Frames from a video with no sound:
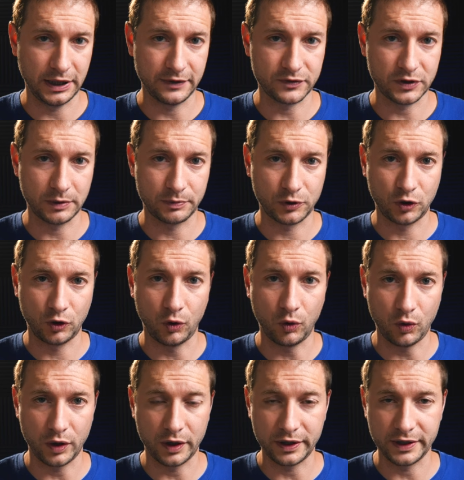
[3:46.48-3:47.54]
NativeScript
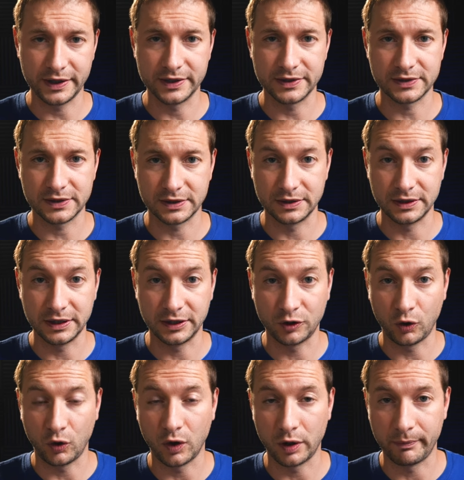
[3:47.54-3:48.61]
core is the
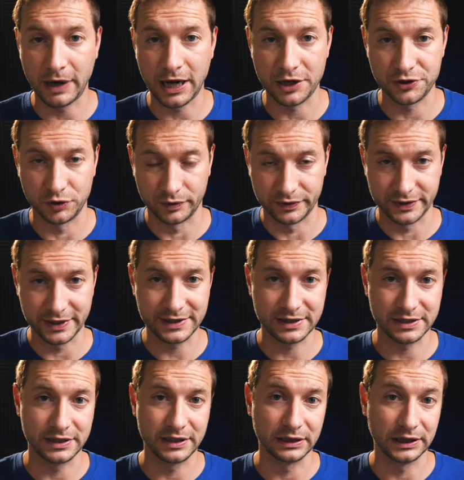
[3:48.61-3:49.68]
core modules.
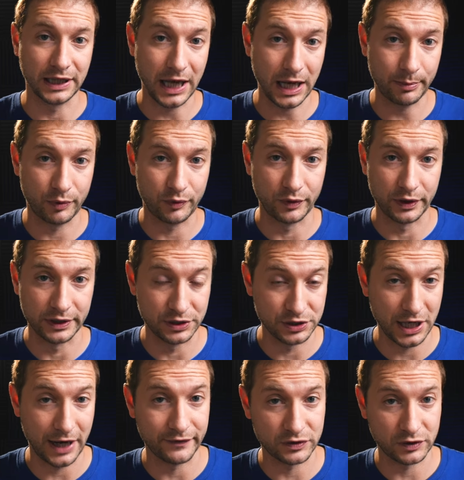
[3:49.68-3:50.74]
This is the library, the
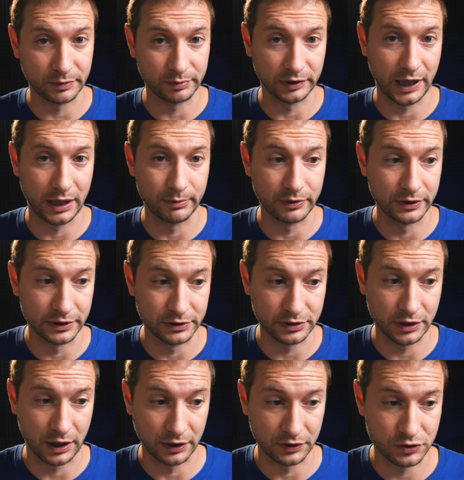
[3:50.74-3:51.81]
JavaScript library
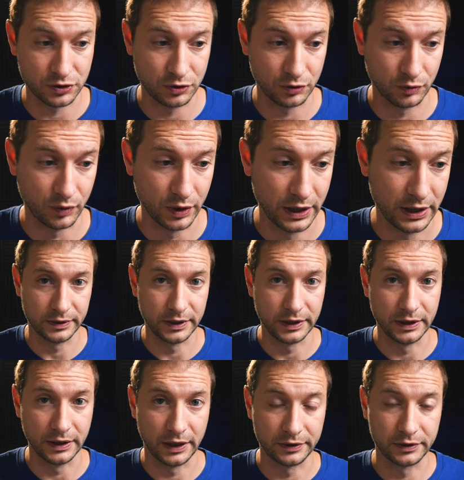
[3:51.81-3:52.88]
that talks to
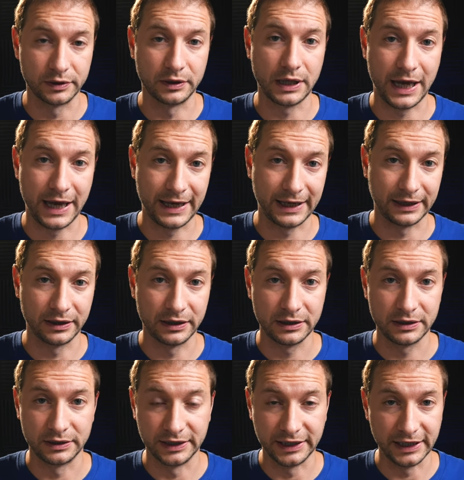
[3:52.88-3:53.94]
the underlying
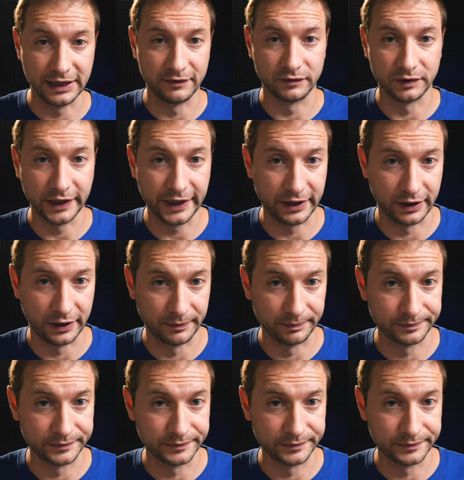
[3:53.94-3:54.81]
native layer.